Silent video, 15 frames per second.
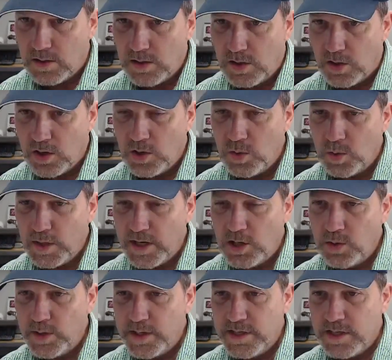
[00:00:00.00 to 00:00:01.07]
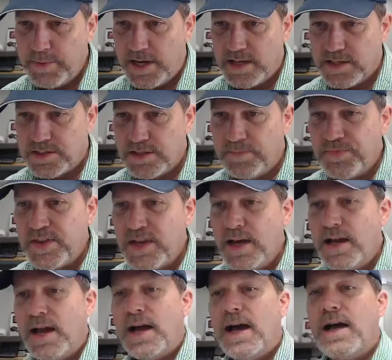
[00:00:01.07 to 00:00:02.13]
Or only OEM has them?
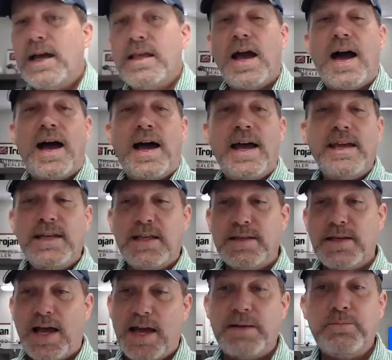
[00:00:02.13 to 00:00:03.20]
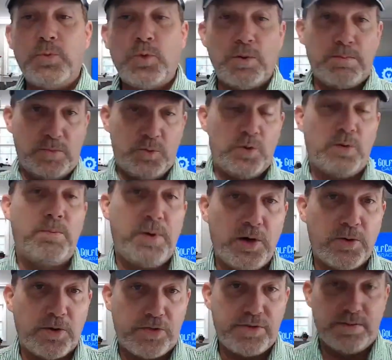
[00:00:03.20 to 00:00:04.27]
I, I well, well
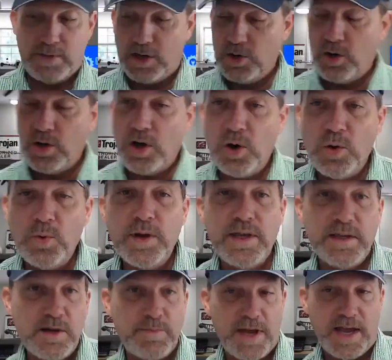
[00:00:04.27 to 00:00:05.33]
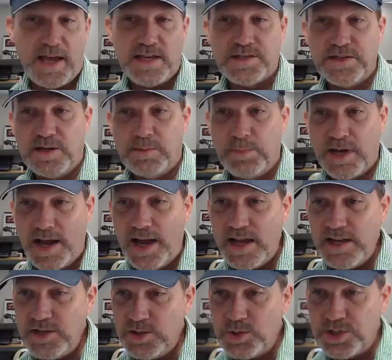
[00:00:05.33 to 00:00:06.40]
both. O, OEM has them, but I
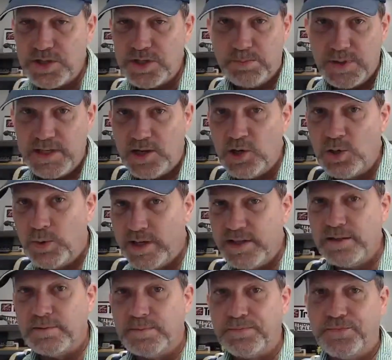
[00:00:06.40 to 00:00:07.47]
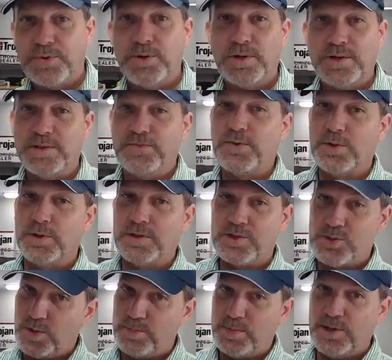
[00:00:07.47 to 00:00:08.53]
used to be OEM for a for a
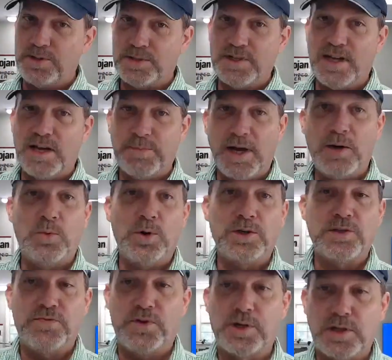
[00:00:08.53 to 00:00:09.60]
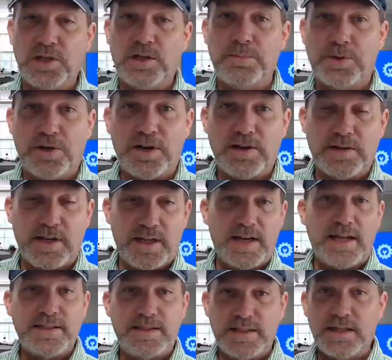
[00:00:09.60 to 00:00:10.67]
short period of time. I worked for Club Car, and
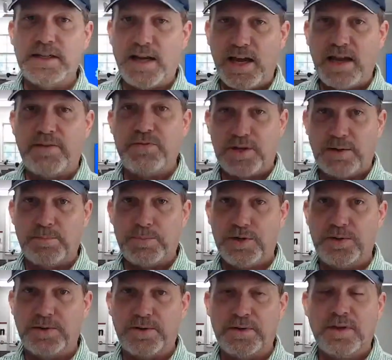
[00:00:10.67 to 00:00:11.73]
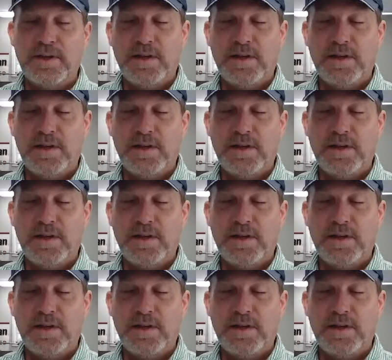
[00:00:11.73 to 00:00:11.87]
I did have the computer.